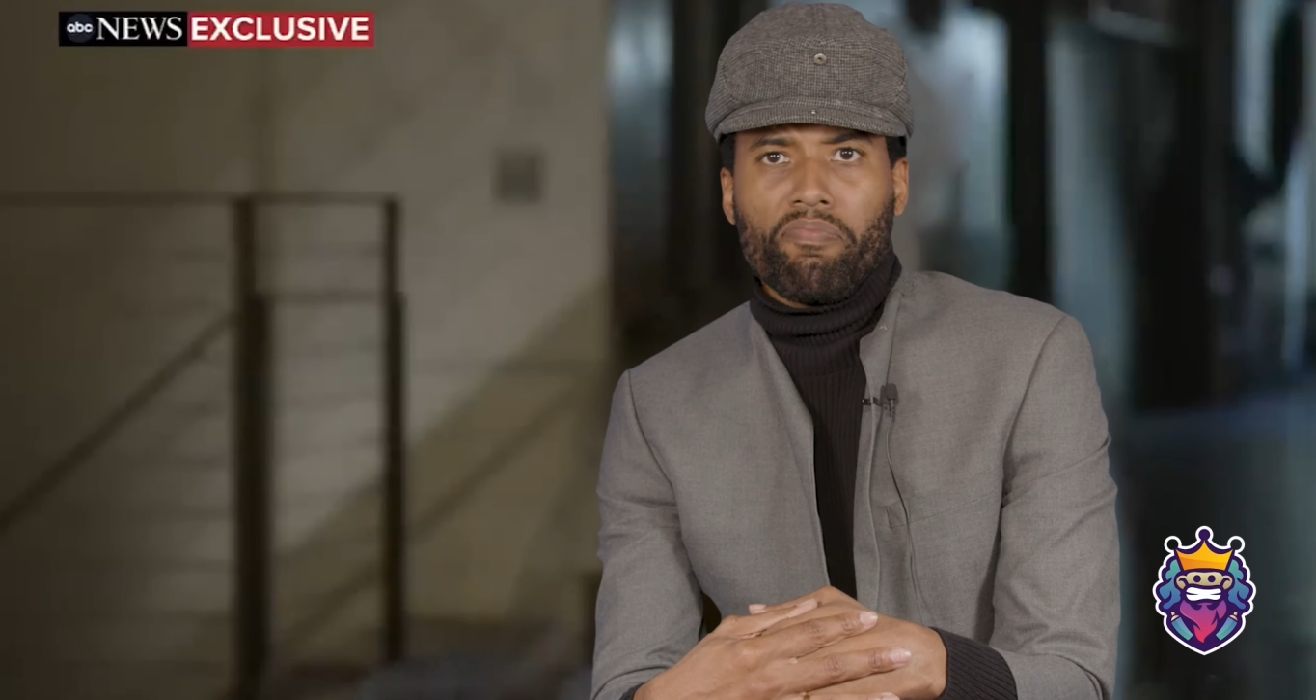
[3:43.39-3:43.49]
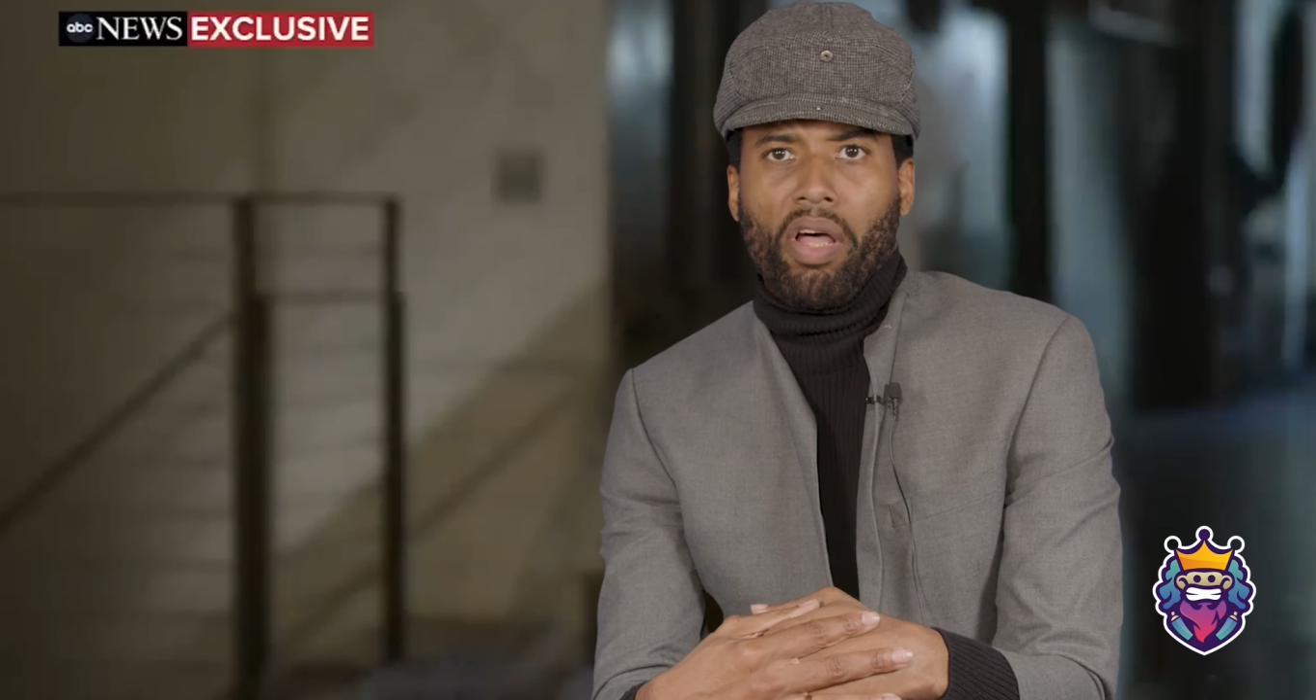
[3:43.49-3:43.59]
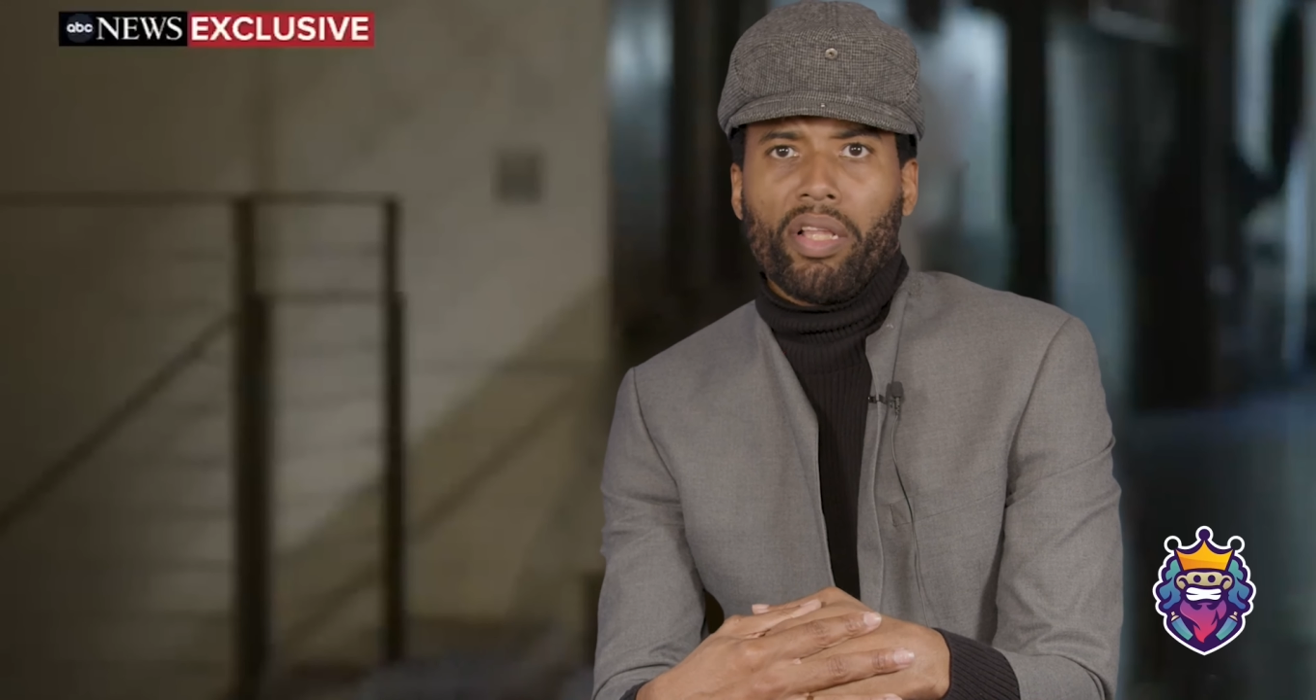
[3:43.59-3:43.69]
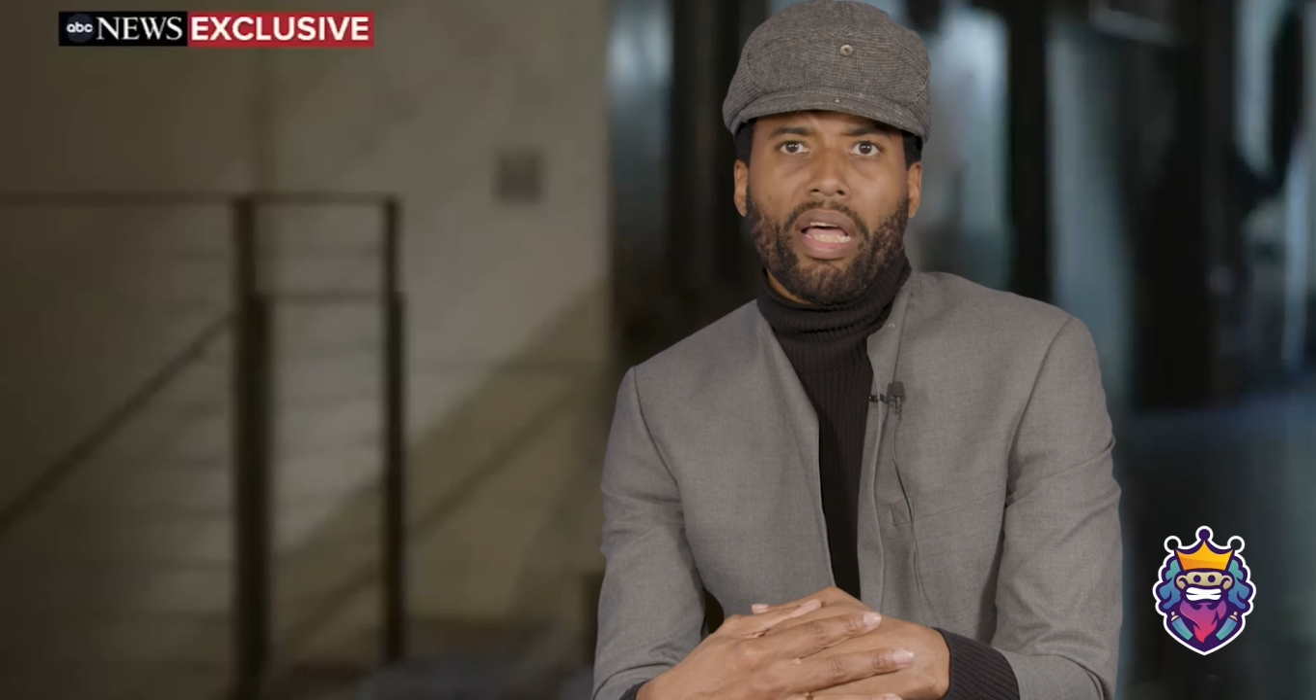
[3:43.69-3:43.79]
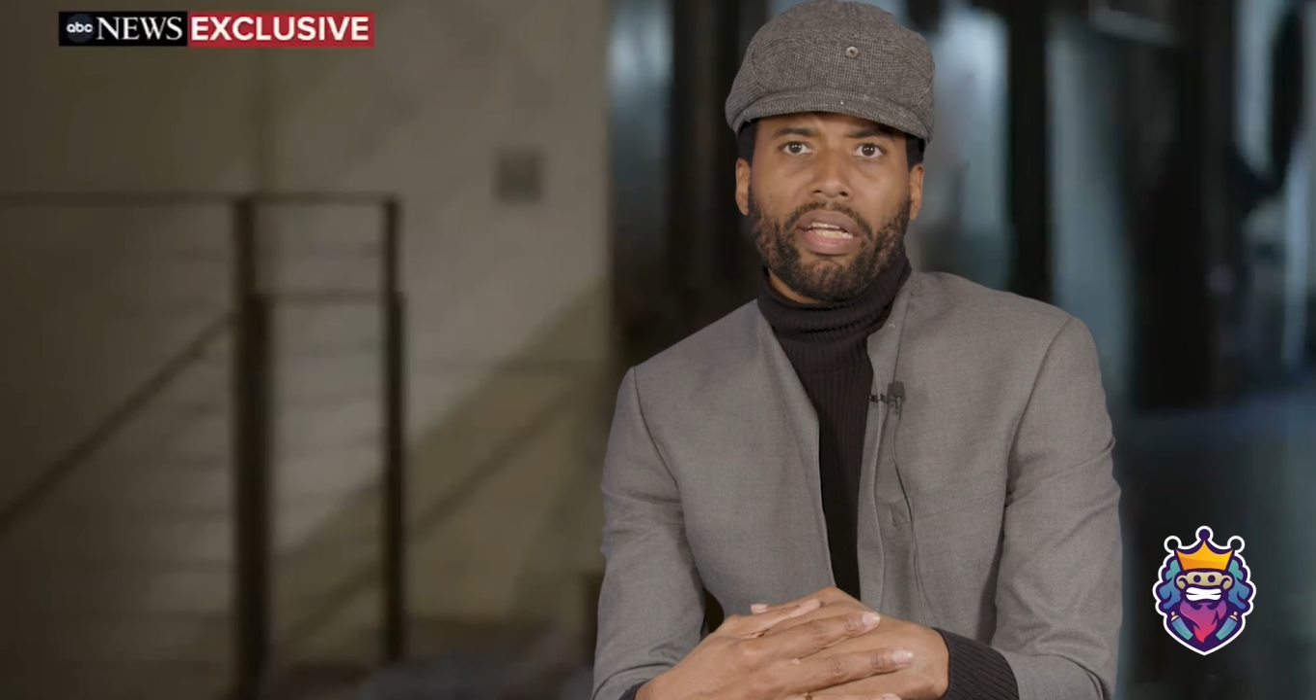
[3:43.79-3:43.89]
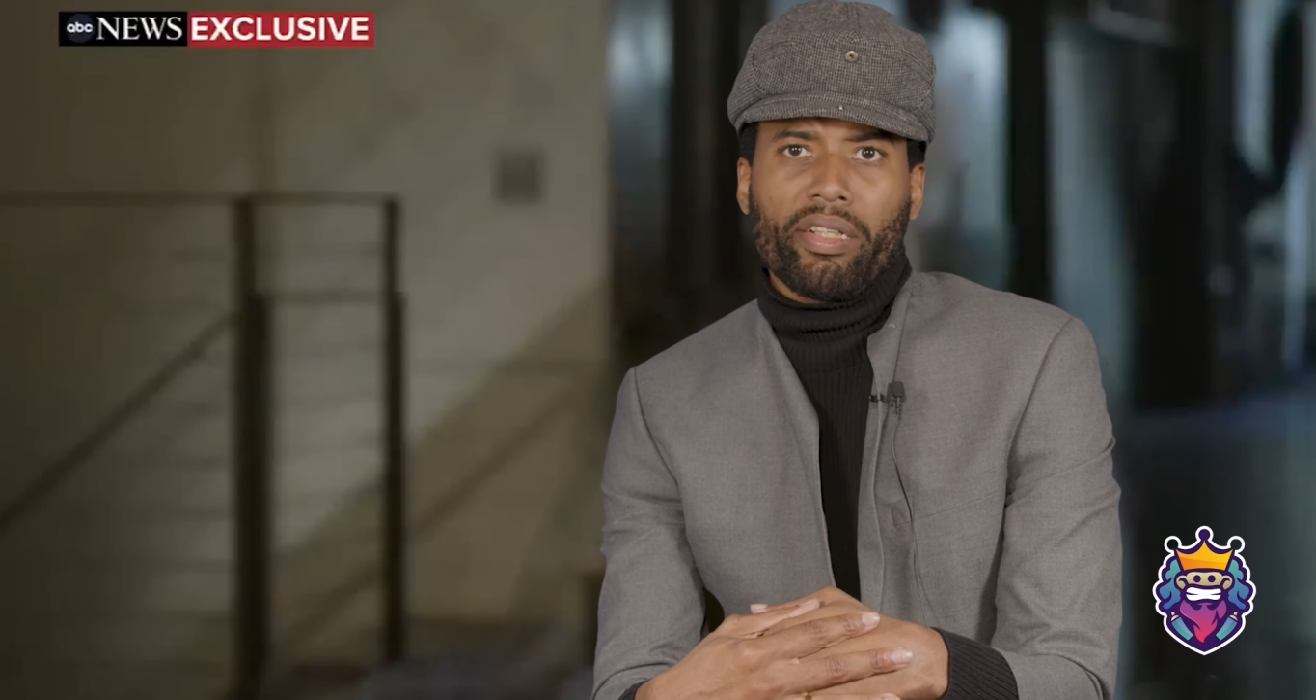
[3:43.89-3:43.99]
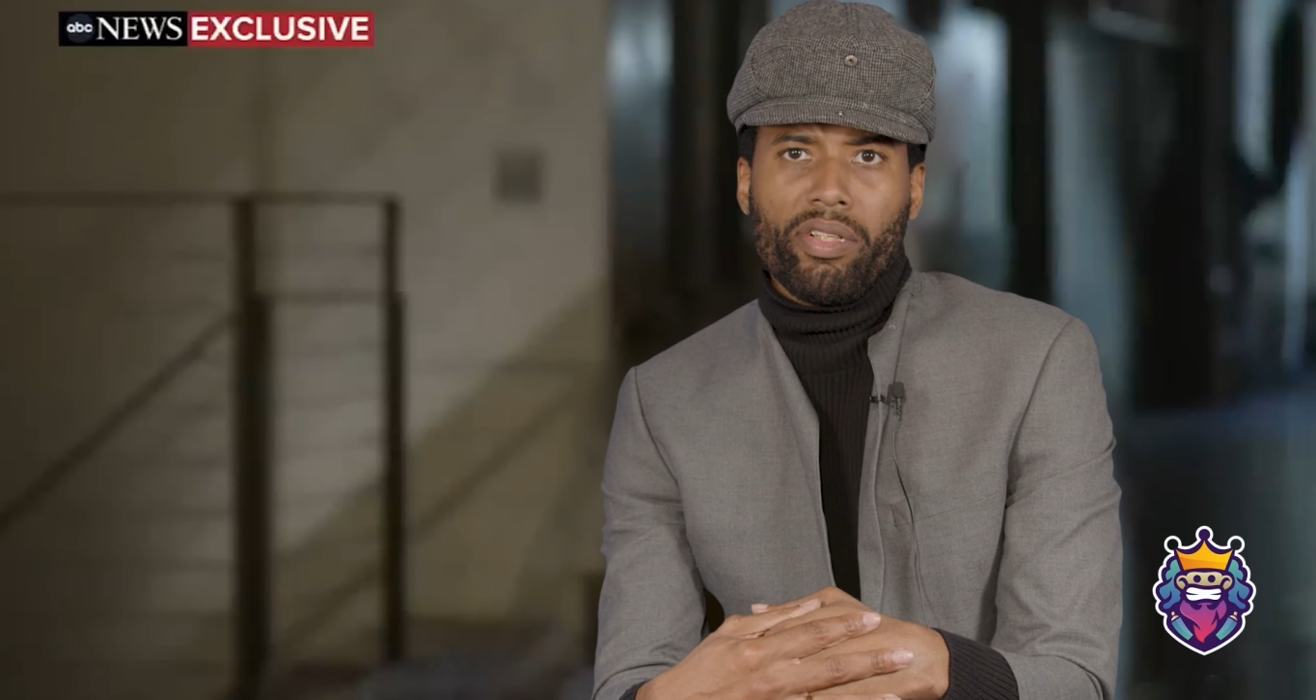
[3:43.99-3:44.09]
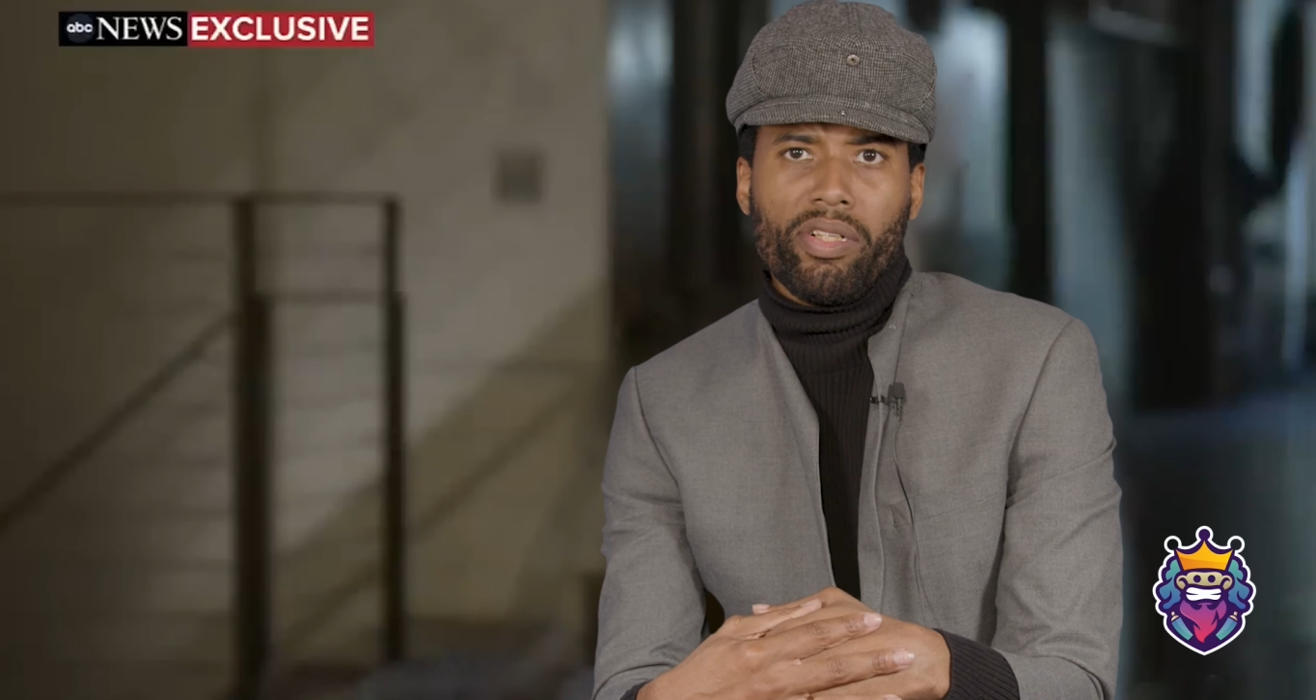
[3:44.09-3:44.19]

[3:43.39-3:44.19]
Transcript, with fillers: I liken